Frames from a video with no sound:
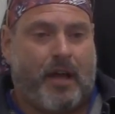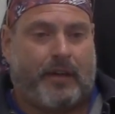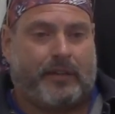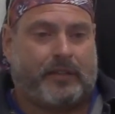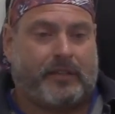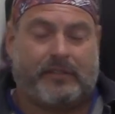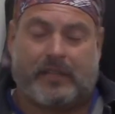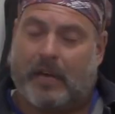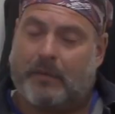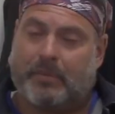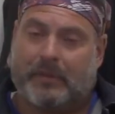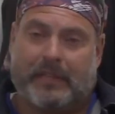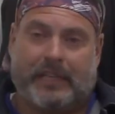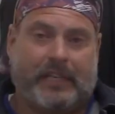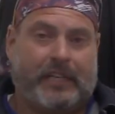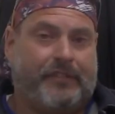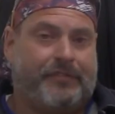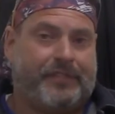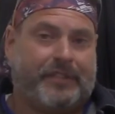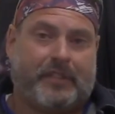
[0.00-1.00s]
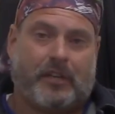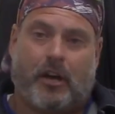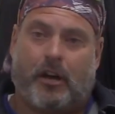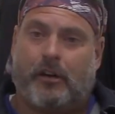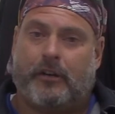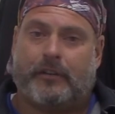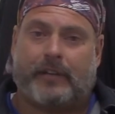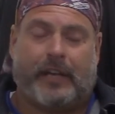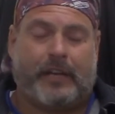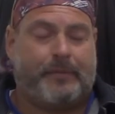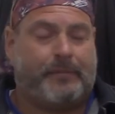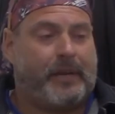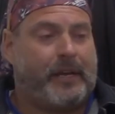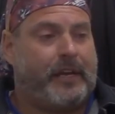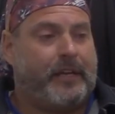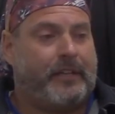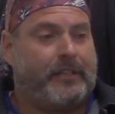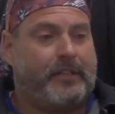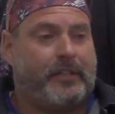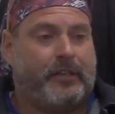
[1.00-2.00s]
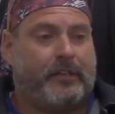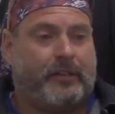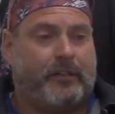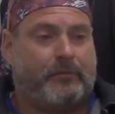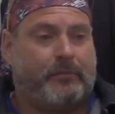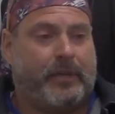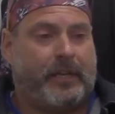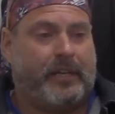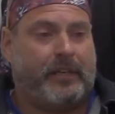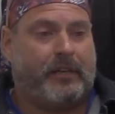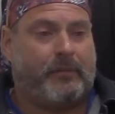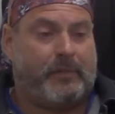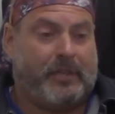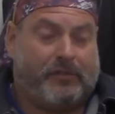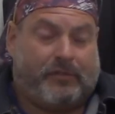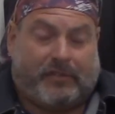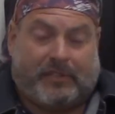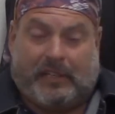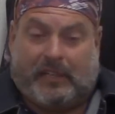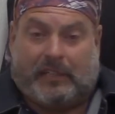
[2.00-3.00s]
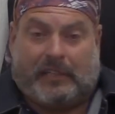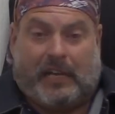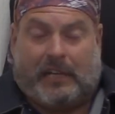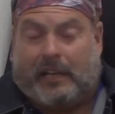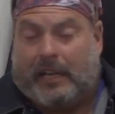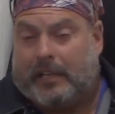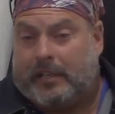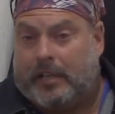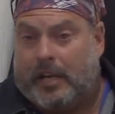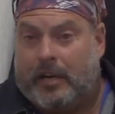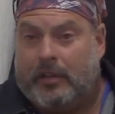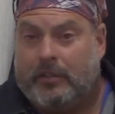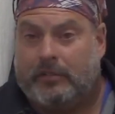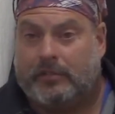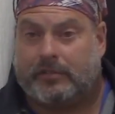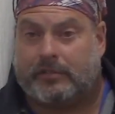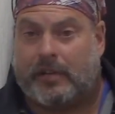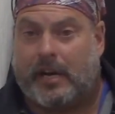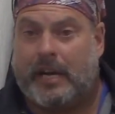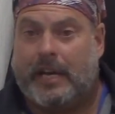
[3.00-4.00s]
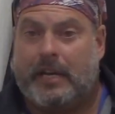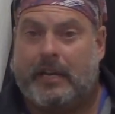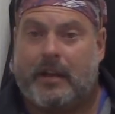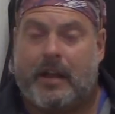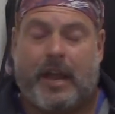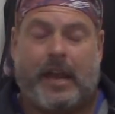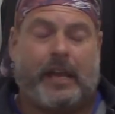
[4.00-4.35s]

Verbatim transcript: Because I believe in all that, man, you know what I mean? I mean, we were kind of like ghosts, right?